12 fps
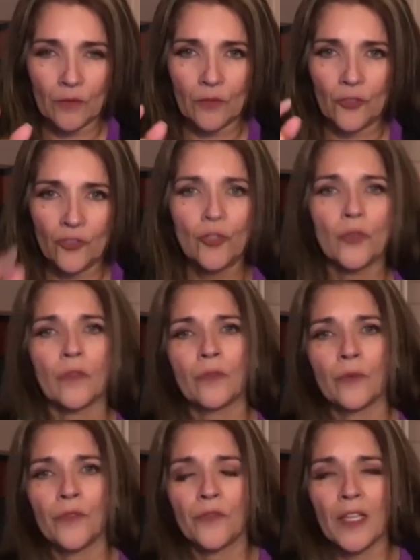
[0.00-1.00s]
shoot
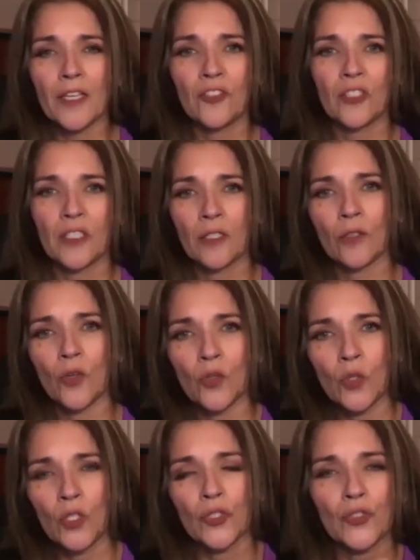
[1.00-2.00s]
through flesh, it'll
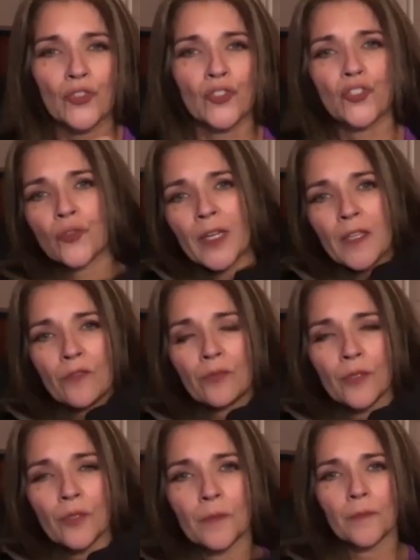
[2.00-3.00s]
go straight through.